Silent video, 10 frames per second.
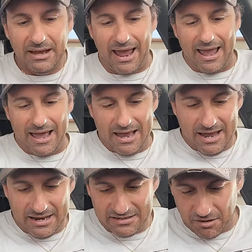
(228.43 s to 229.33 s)

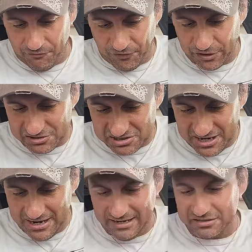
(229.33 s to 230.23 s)
And the first
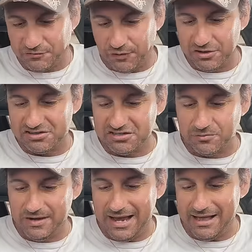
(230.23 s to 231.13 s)
things first is
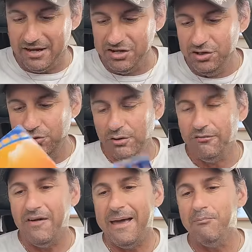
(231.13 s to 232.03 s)
we got a new
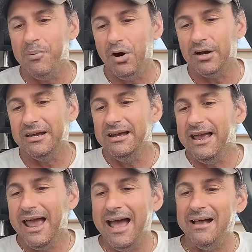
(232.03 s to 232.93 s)
event book,
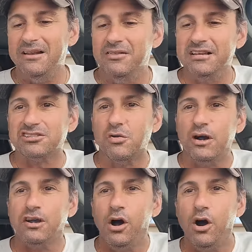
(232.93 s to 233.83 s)
and this
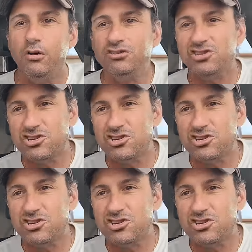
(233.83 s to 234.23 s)
one goes